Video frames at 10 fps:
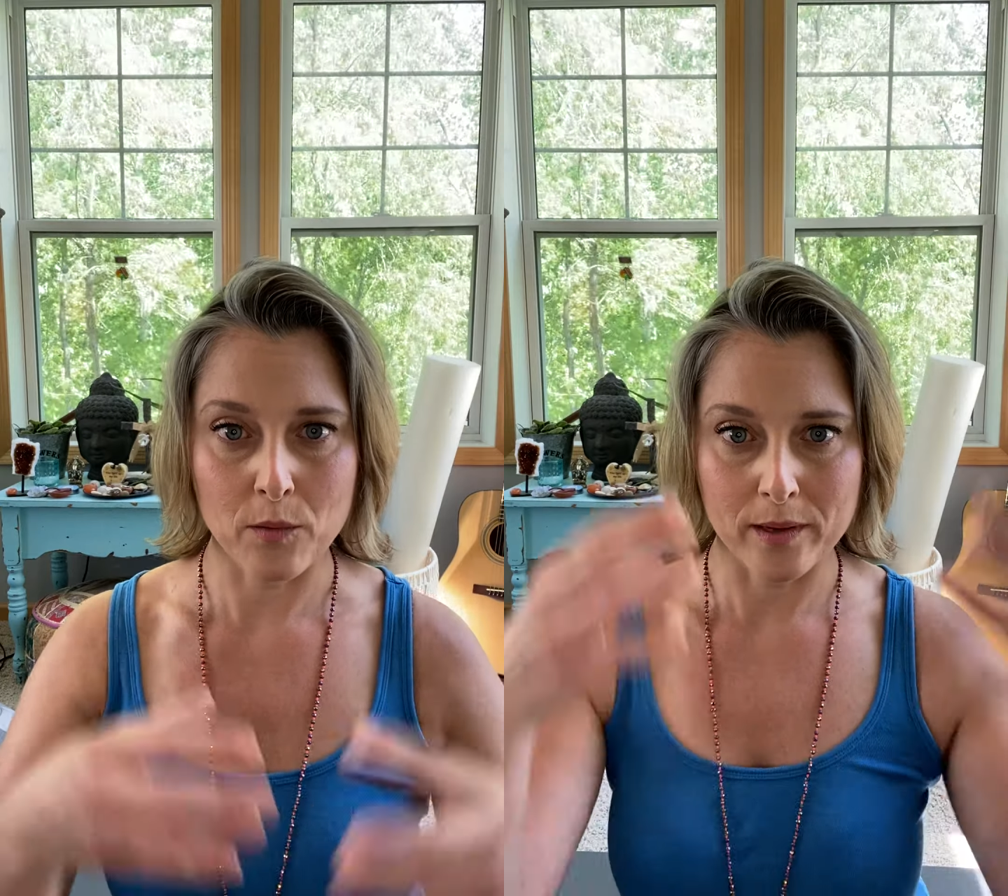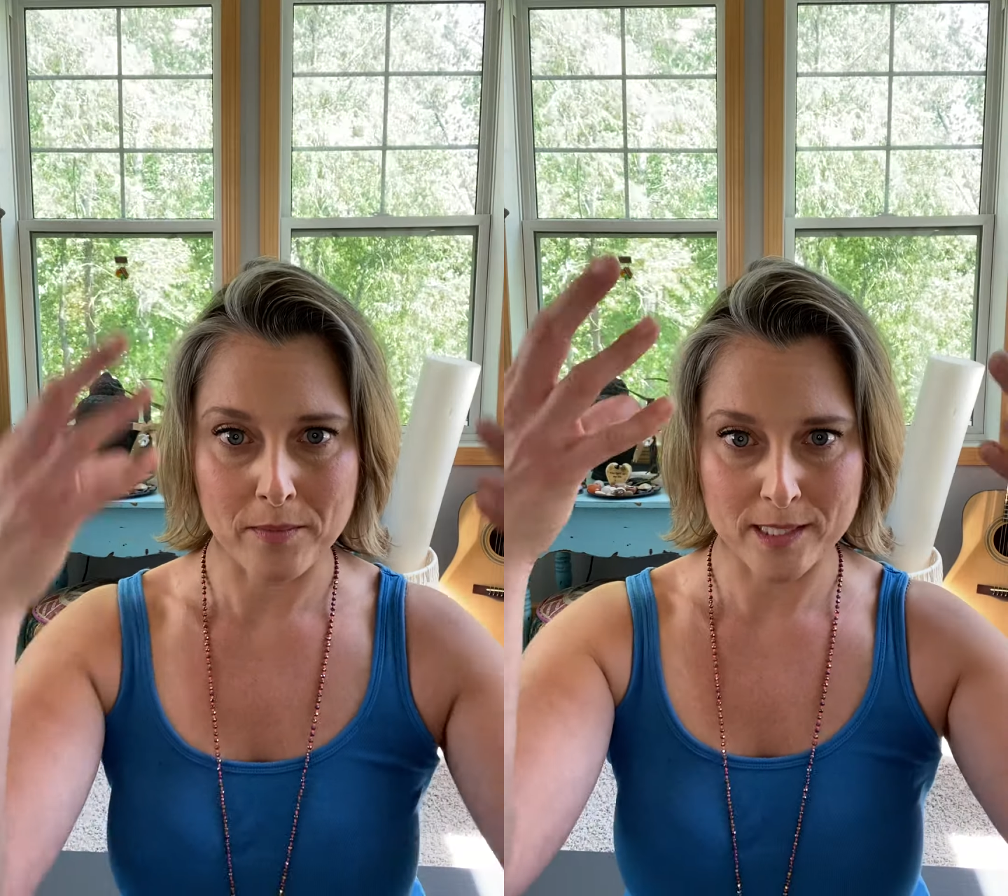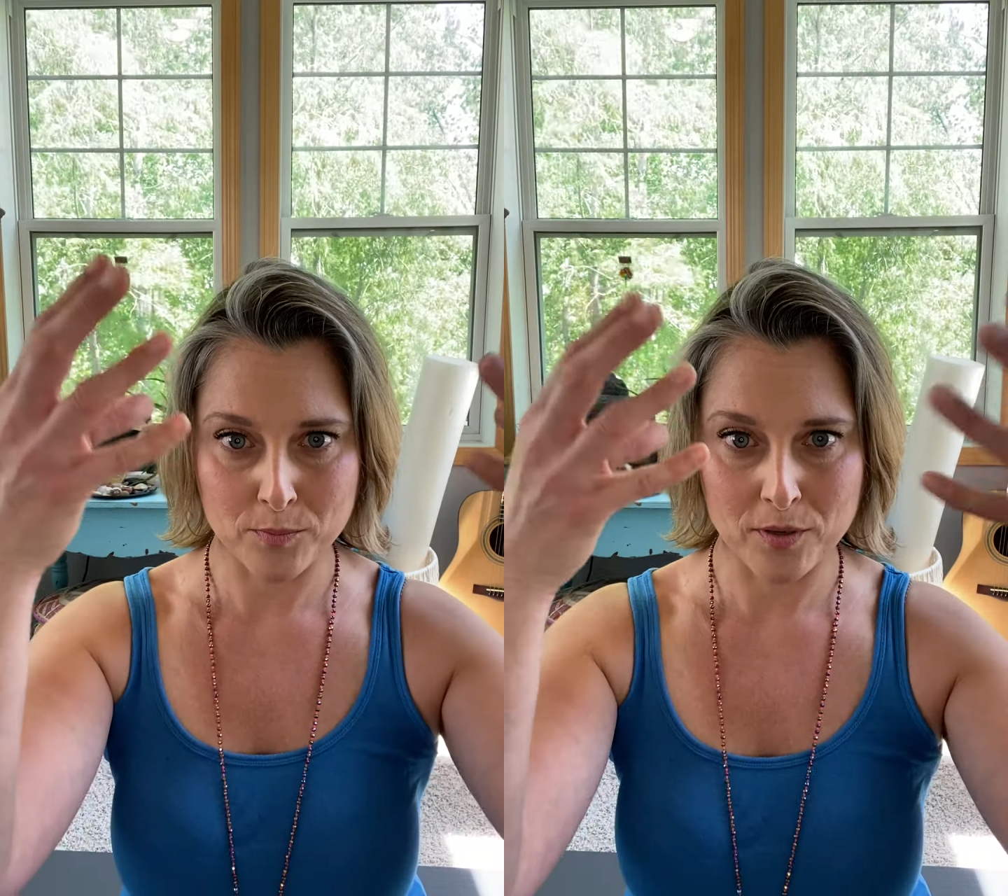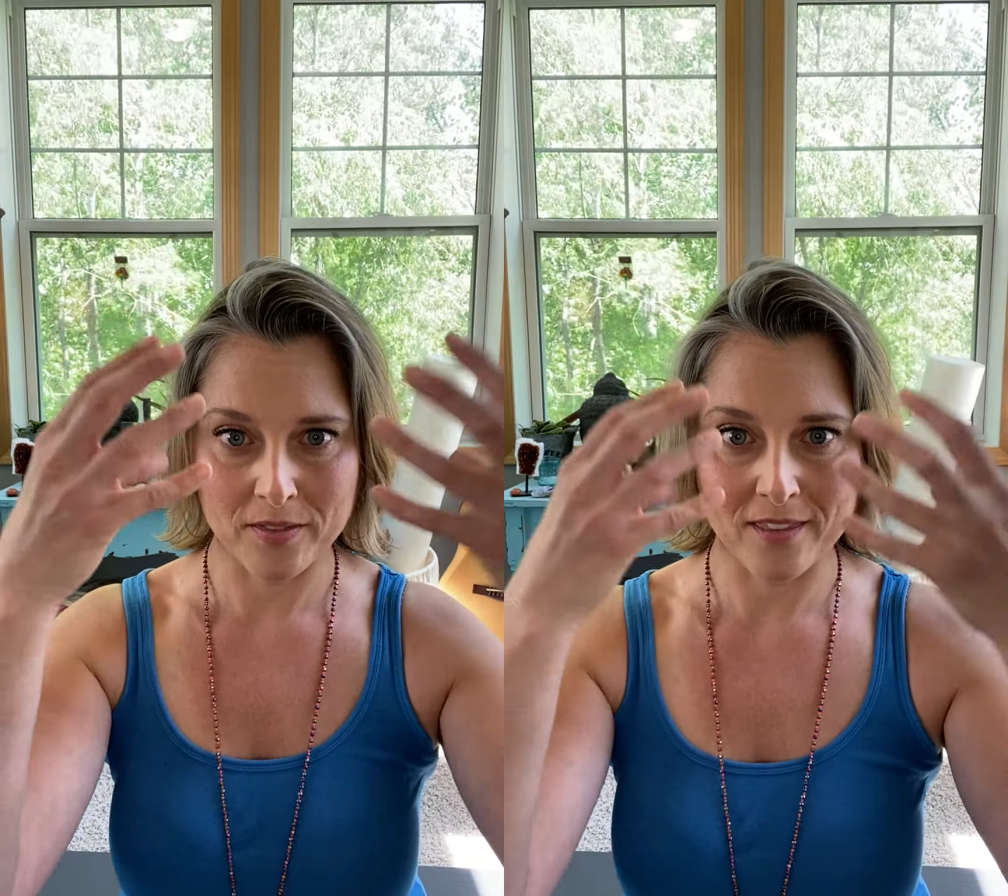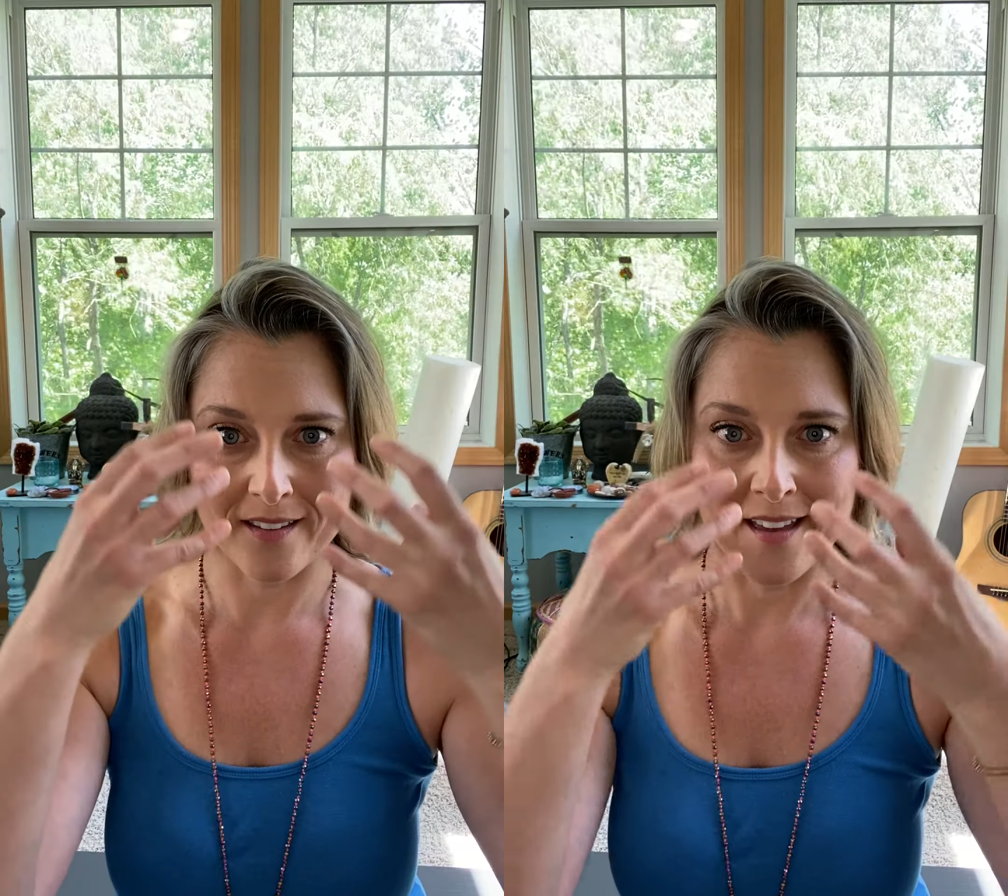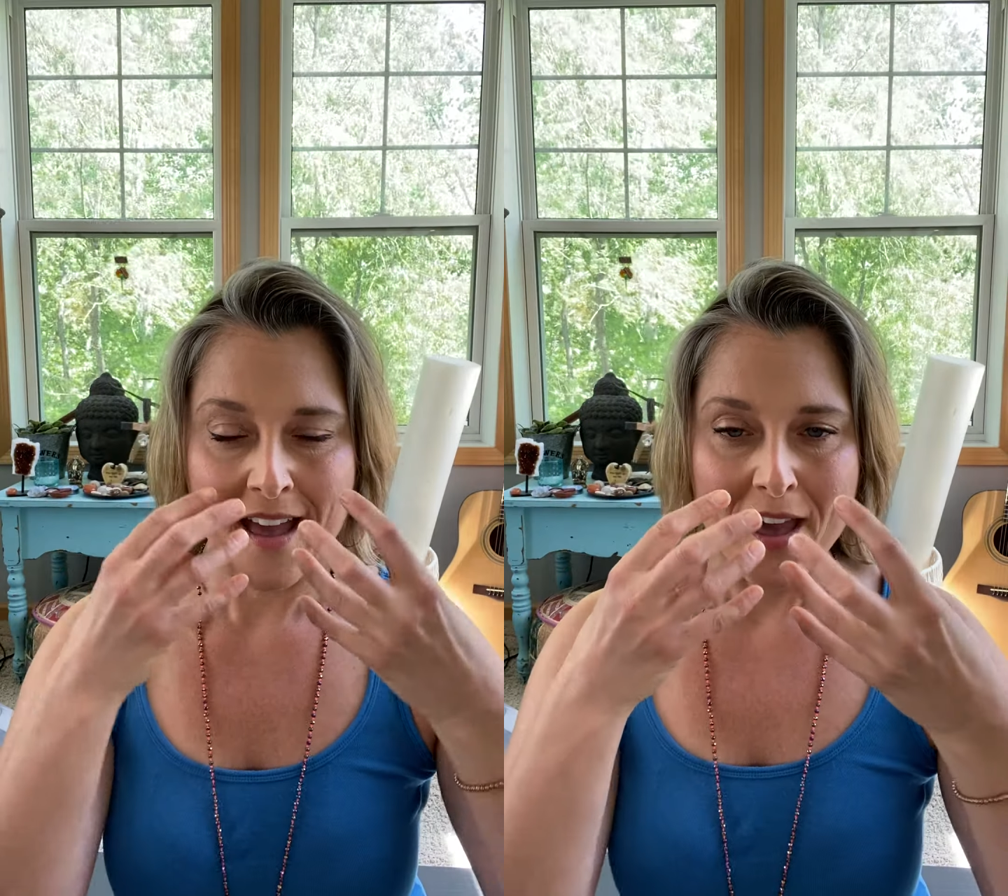we must put the